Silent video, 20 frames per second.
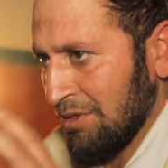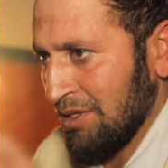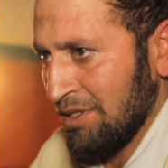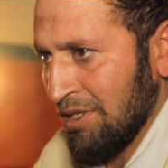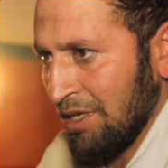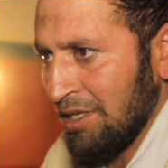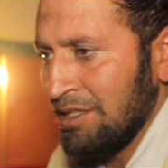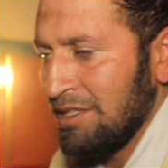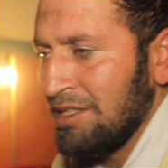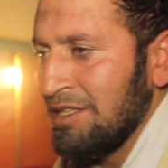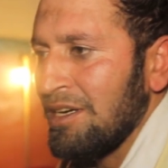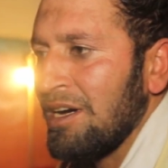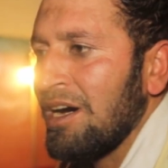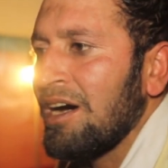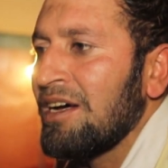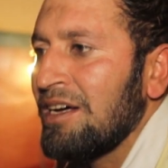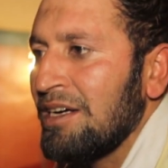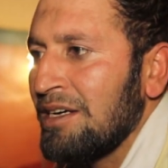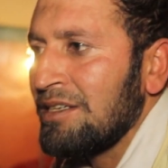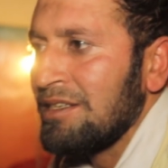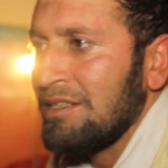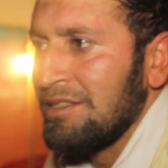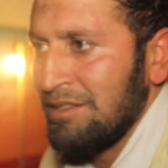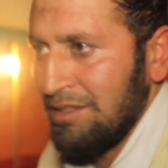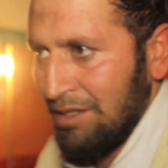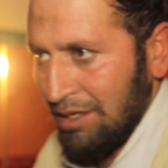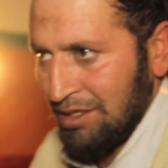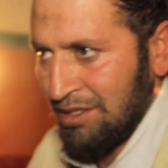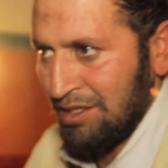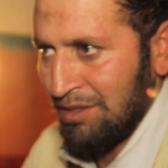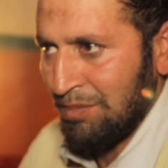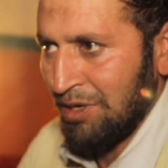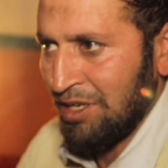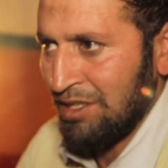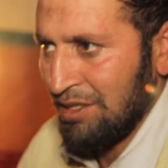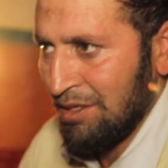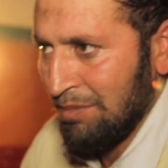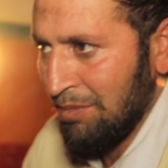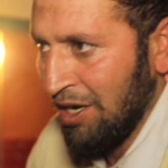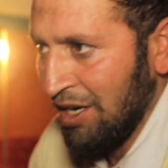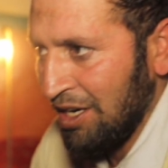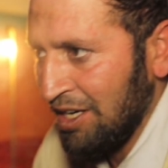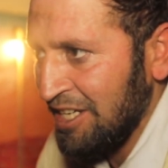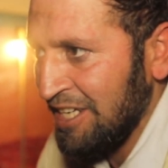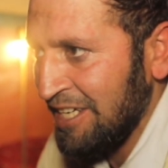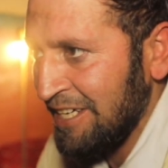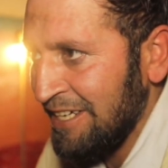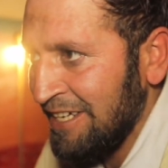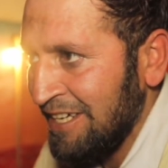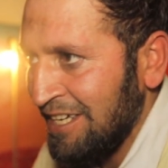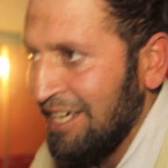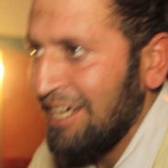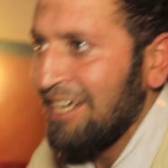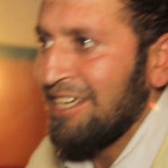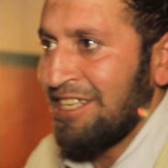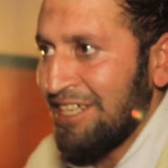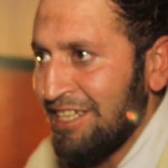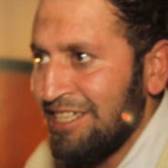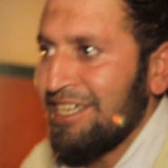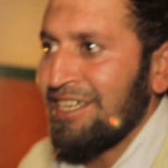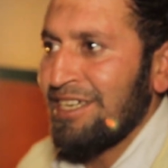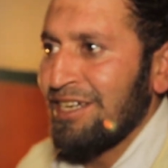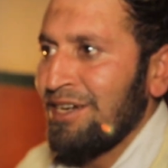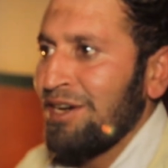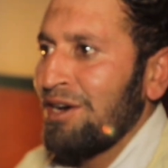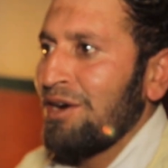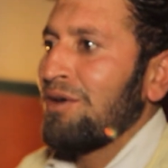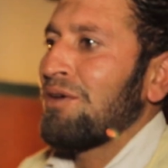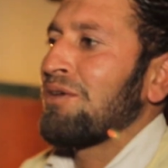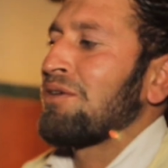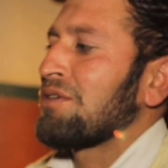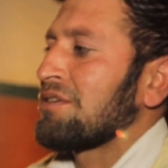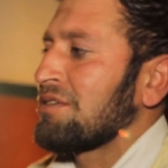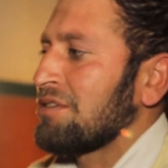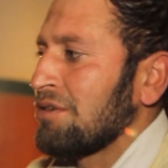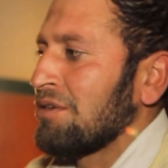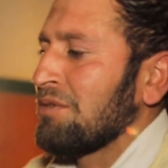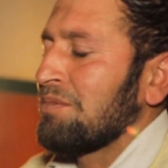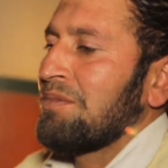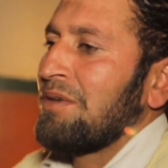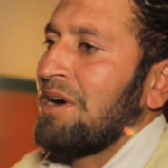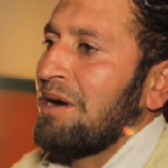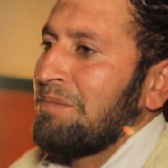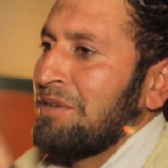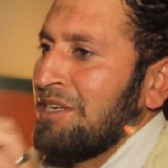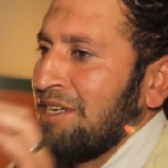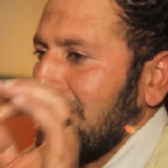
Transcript: you have very good wishes, but you have to be careful, and then everything